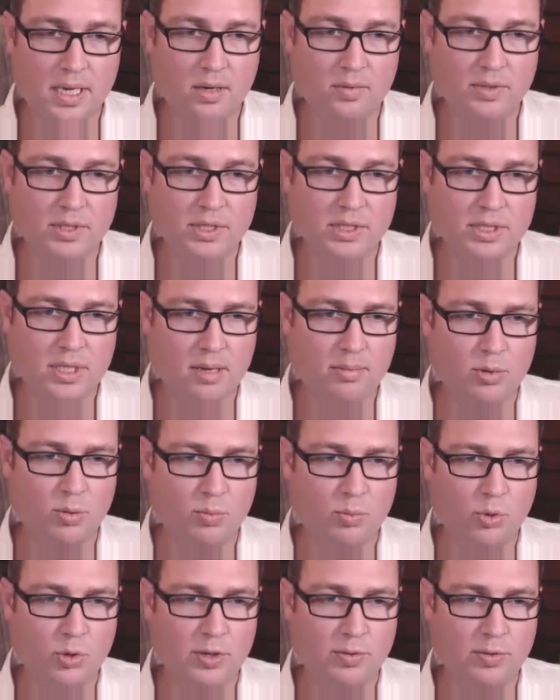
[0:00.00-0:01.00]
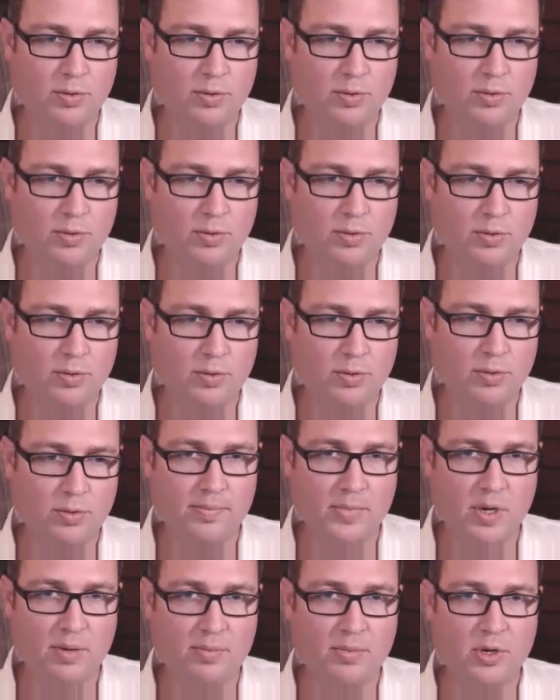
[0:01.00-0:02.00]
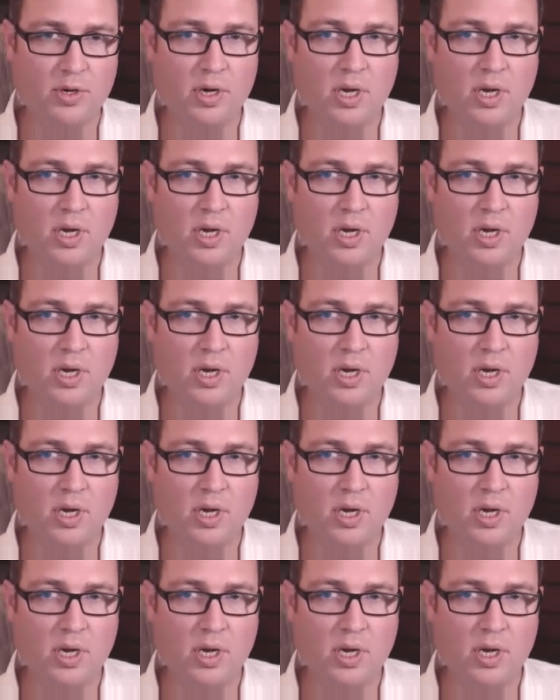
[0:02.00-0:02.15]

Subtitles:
And now we stop at 0.14.